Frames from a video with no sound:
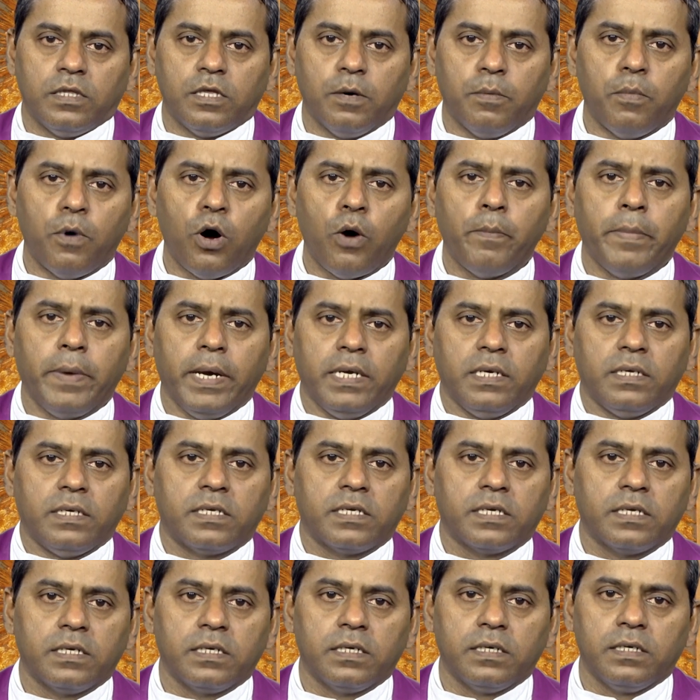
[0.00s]
The moment
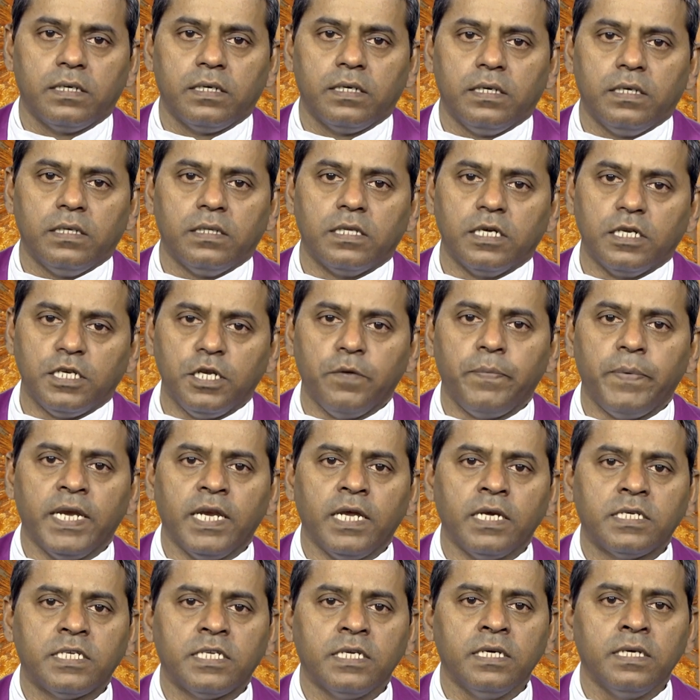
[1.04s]
the
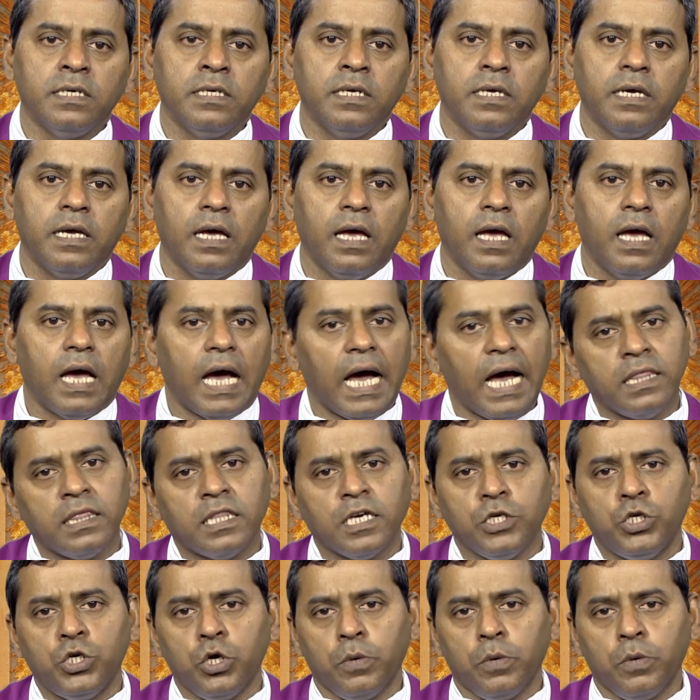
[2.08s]
divinity and the